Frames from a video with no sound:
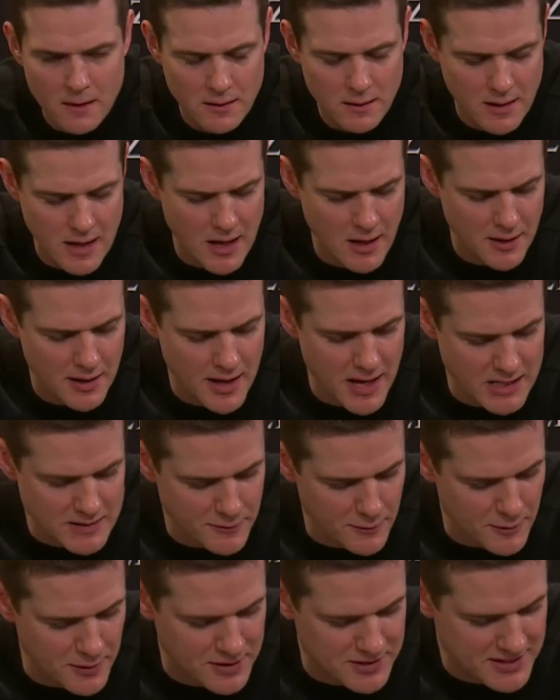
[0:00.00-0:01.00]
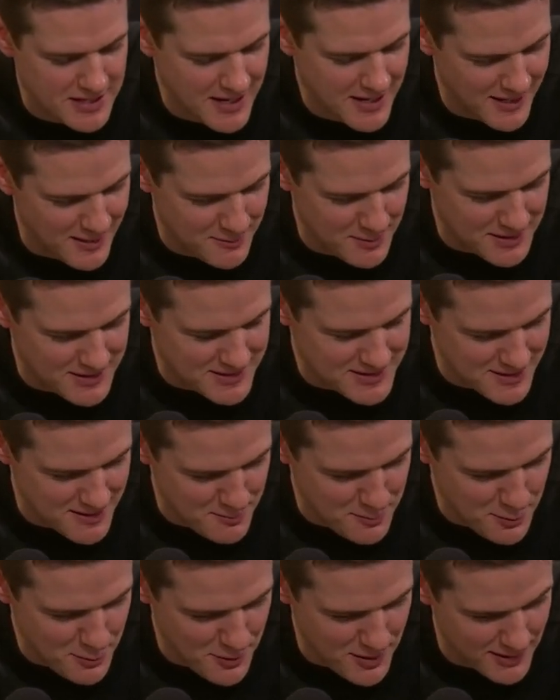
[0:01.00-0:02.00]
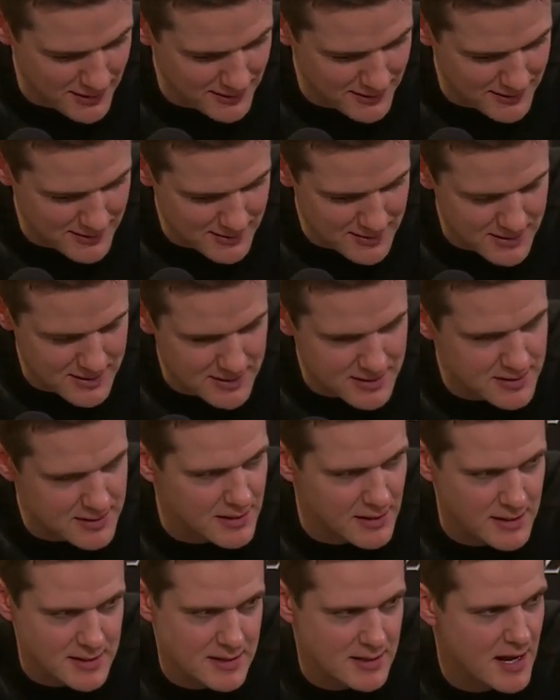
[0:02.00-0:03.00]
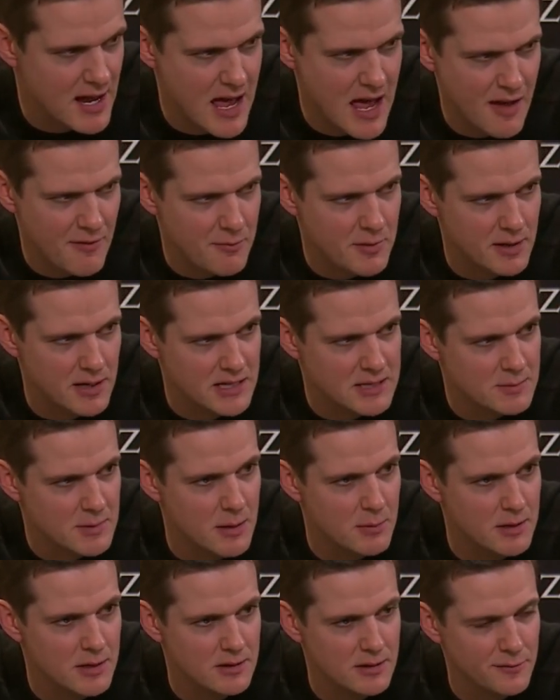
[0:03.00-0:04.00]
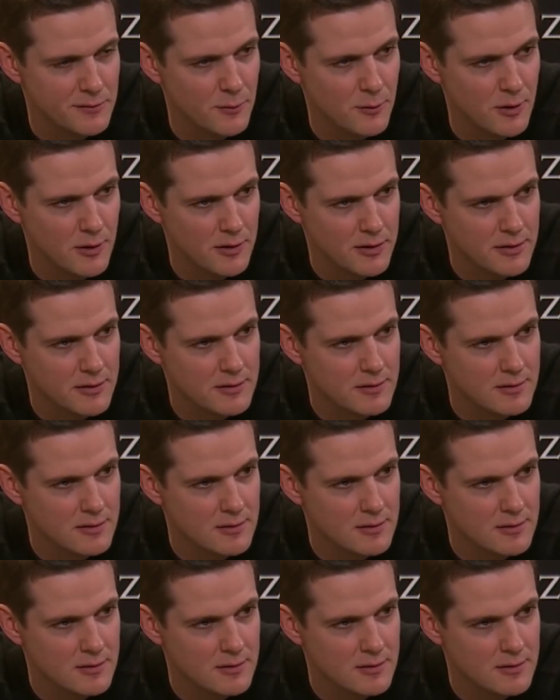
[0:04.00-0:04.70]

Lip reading: Colin asked for a sub at some point, 6.5 minutes maybe in the fourth.